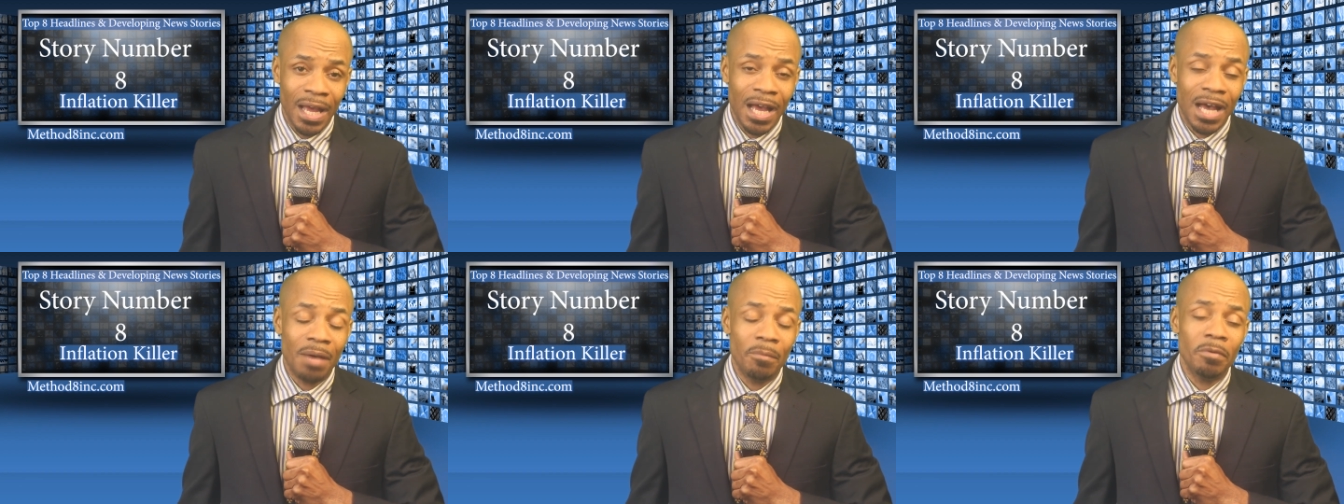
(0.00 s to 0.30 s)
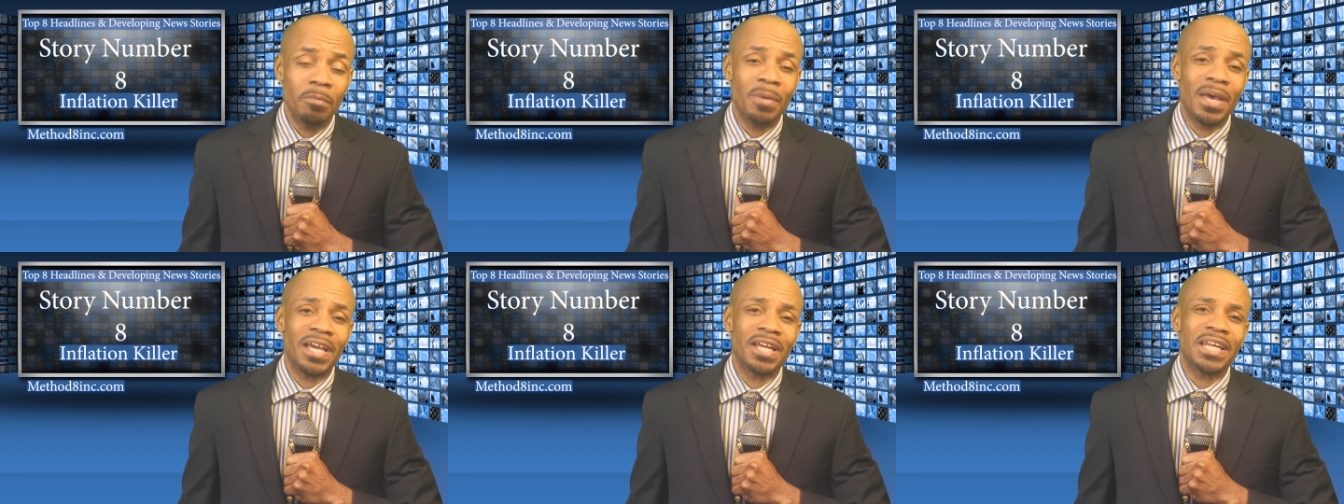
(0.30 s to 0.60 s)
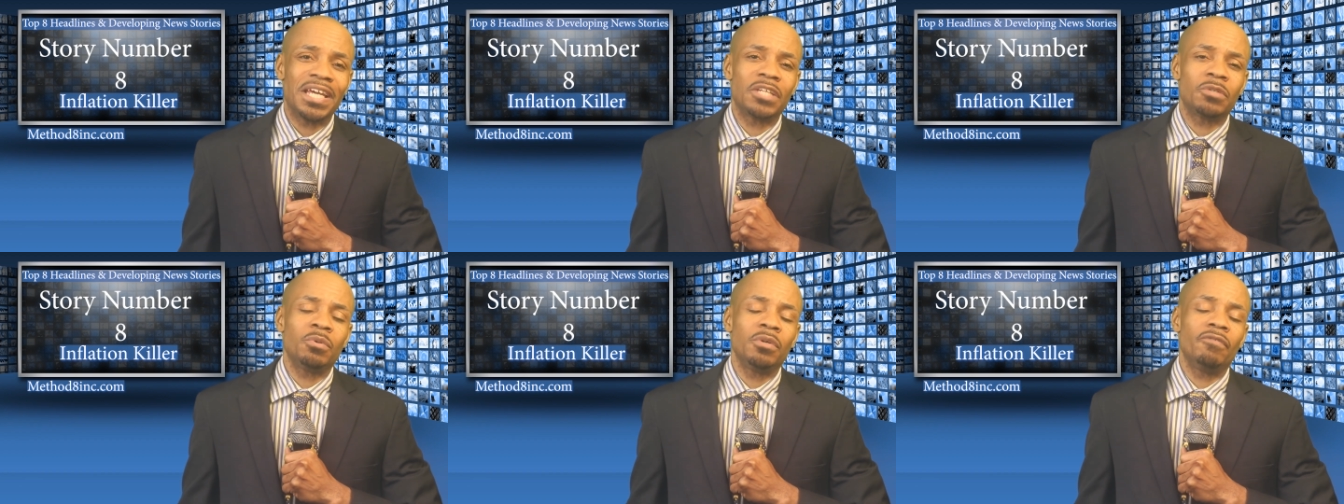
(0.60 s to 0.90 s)
I'll be back
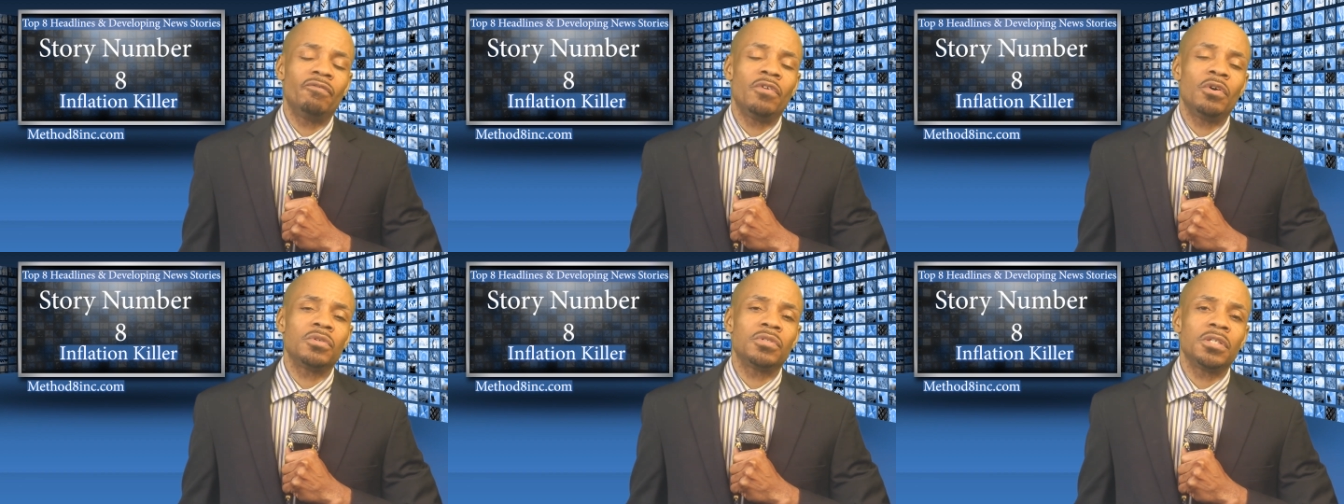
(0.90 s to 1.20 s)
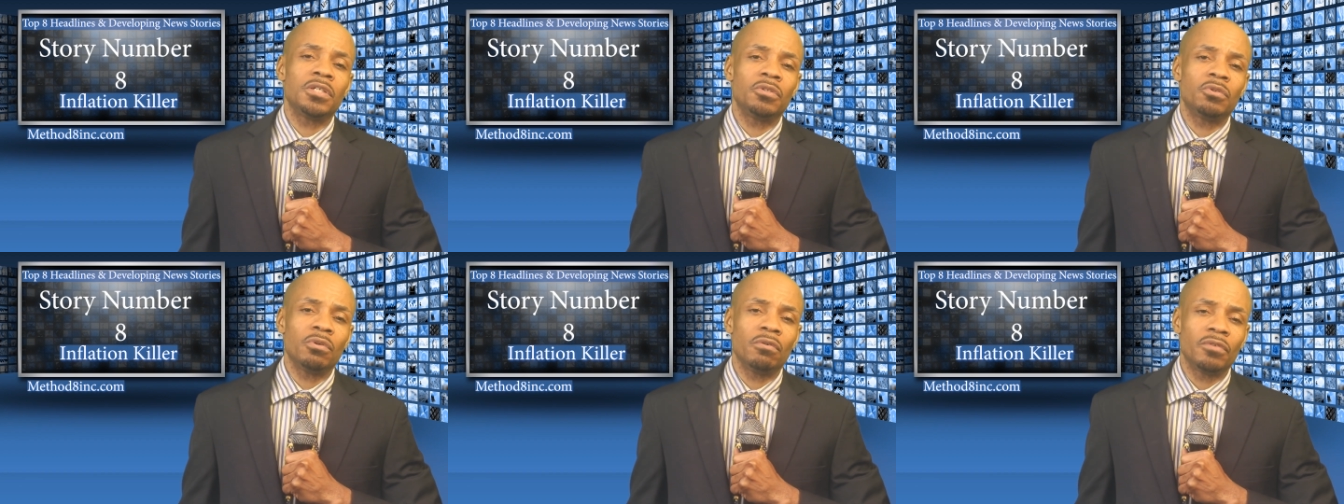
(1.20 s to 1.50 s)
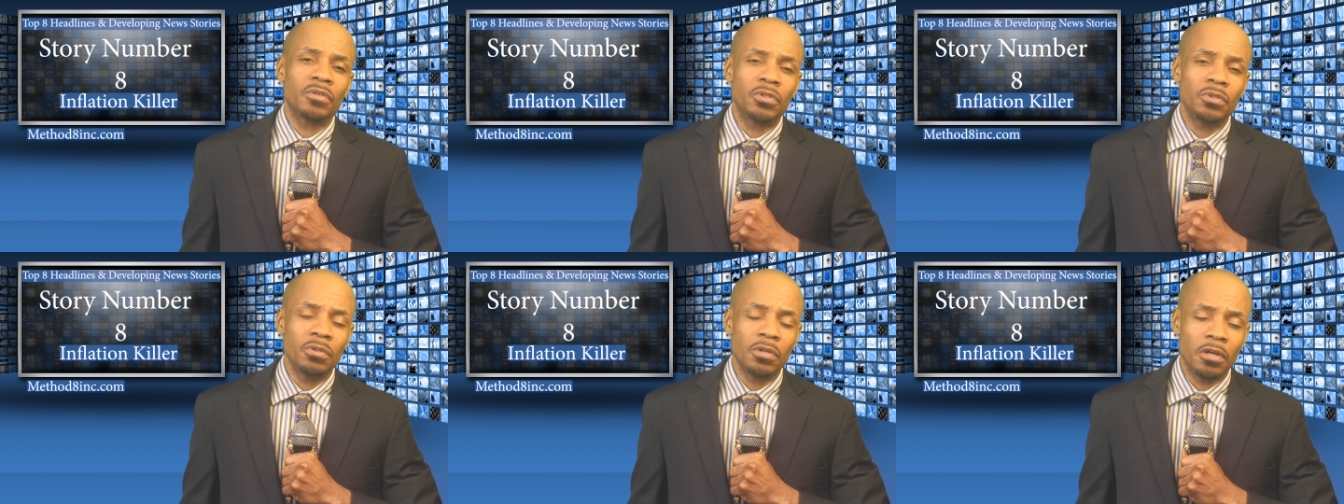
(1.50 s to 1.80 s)
next week, folks, looking at
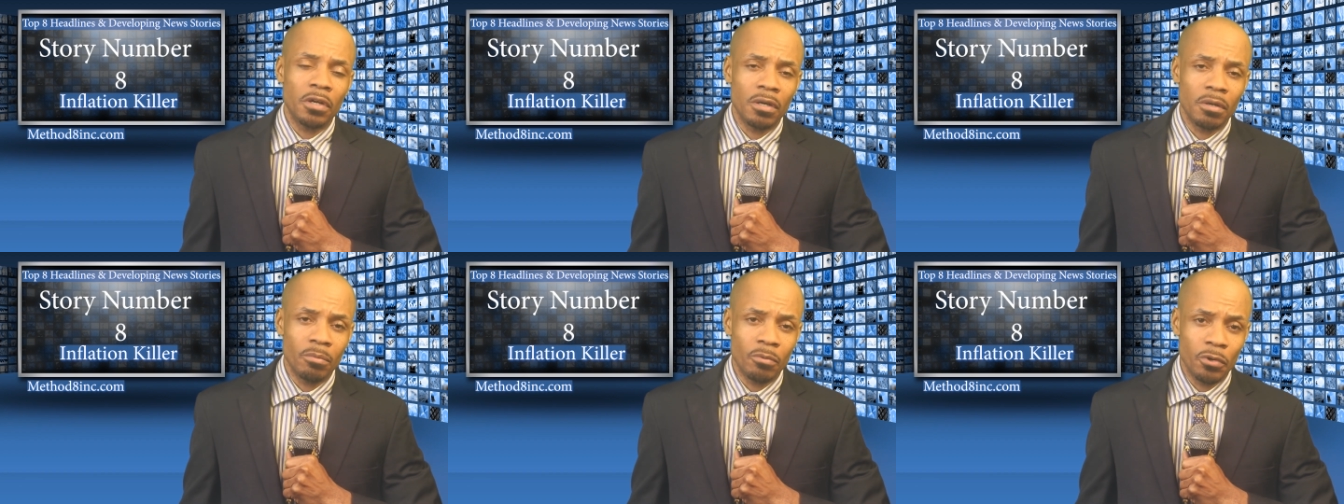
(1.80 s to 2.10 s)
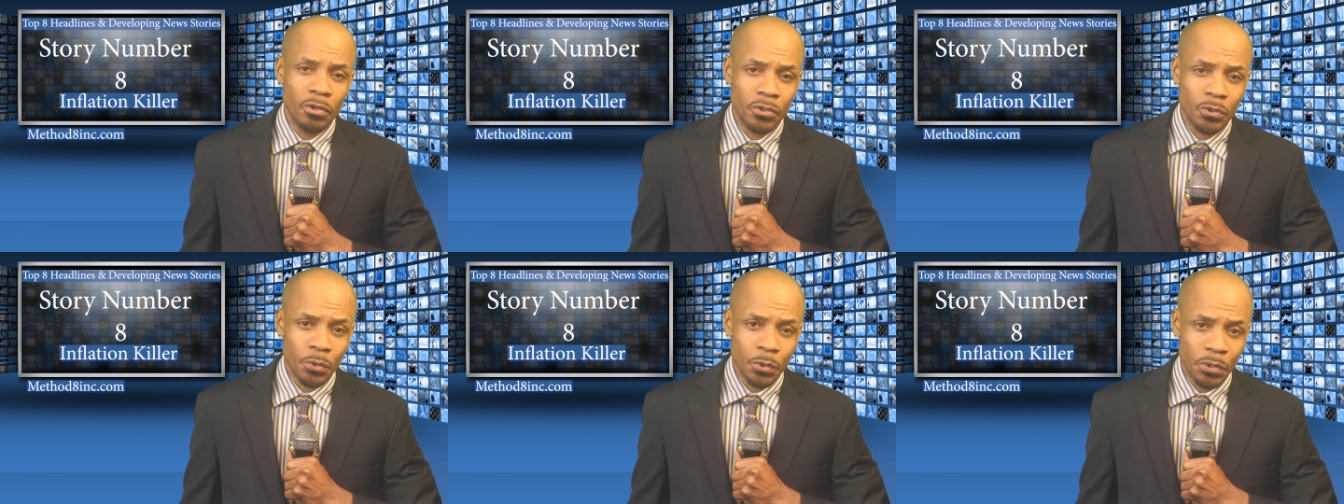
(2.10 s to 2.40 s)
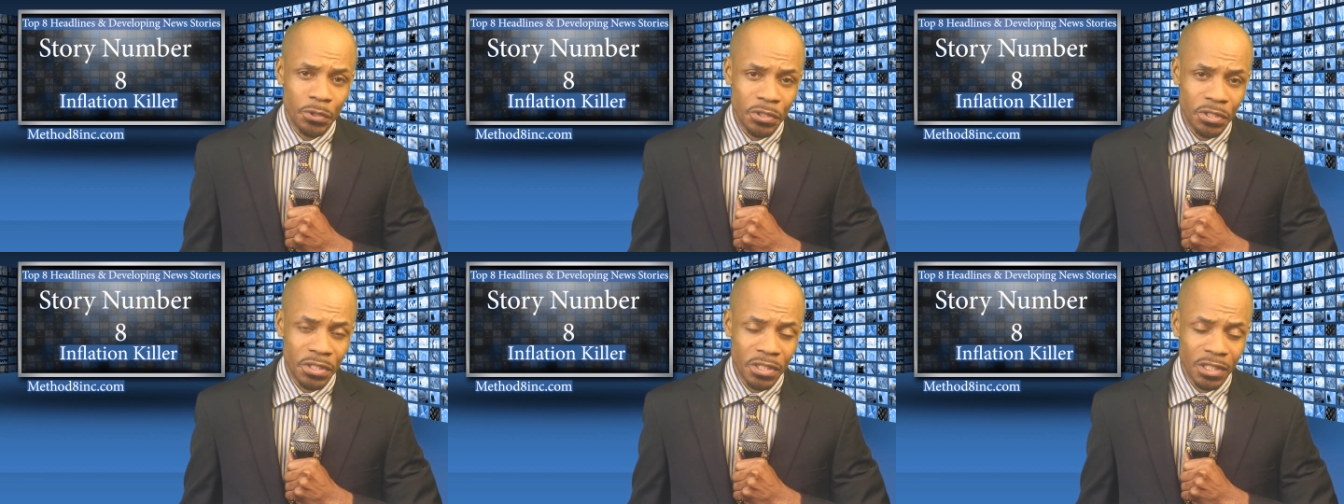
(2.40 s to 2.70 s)
over 200 or more
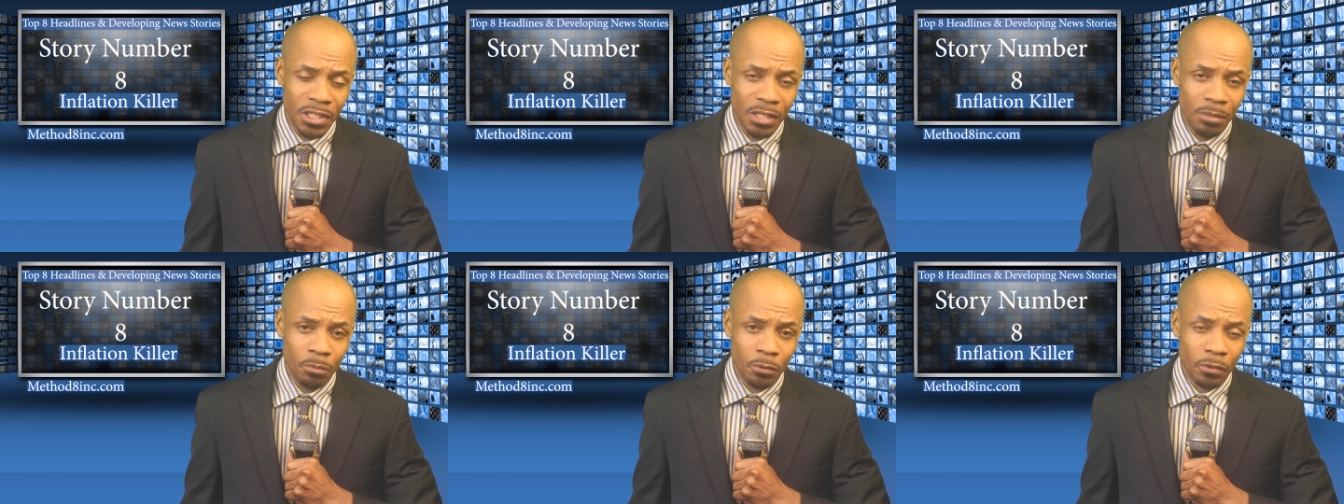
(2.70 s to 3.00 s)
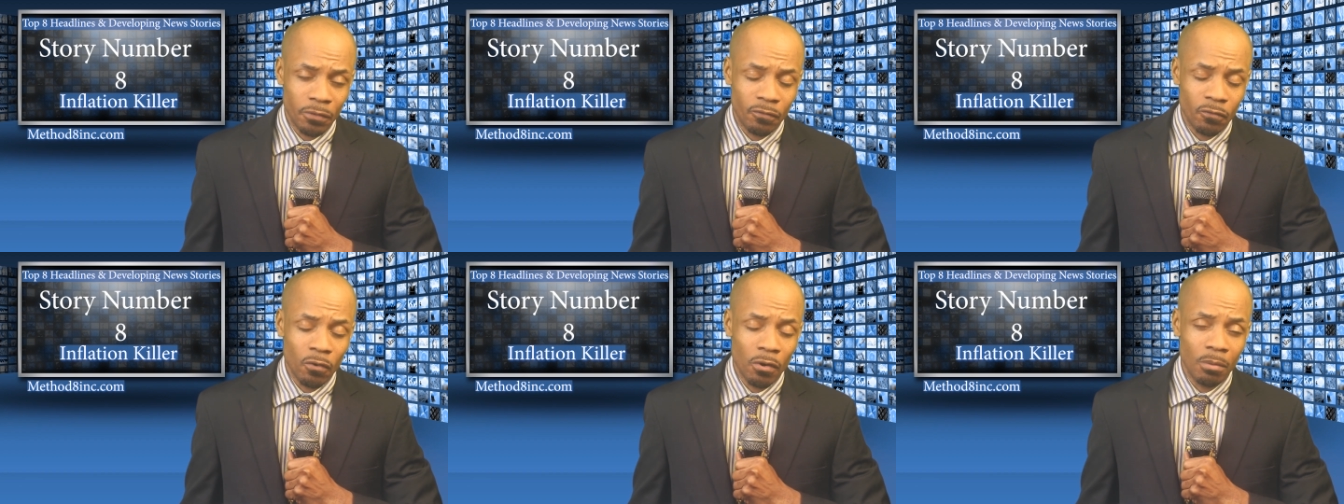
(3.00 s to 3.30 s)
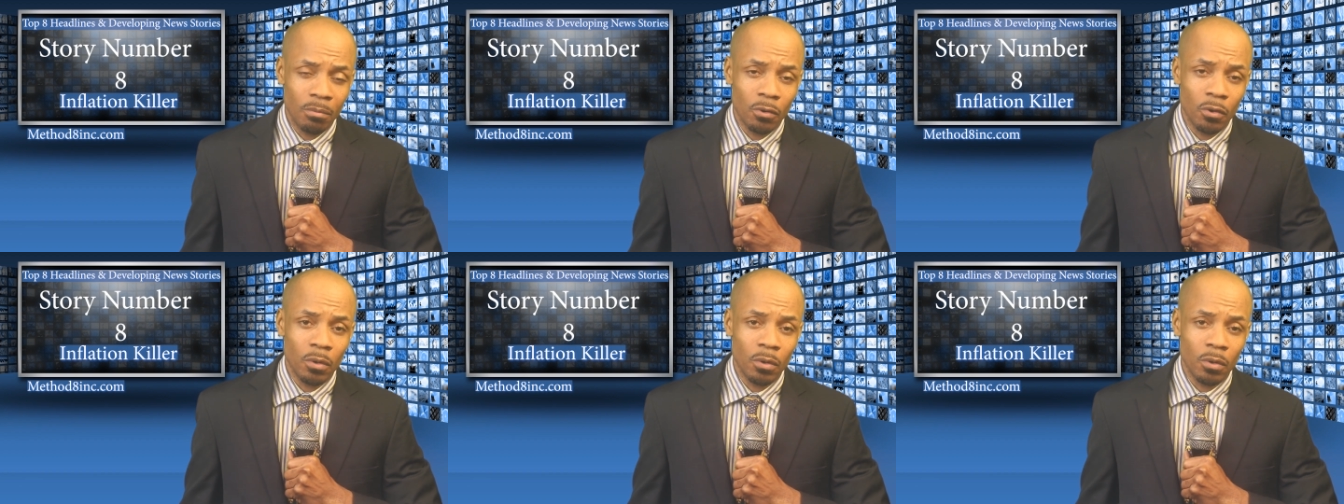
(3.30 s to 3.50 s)
stories just to keep you informed.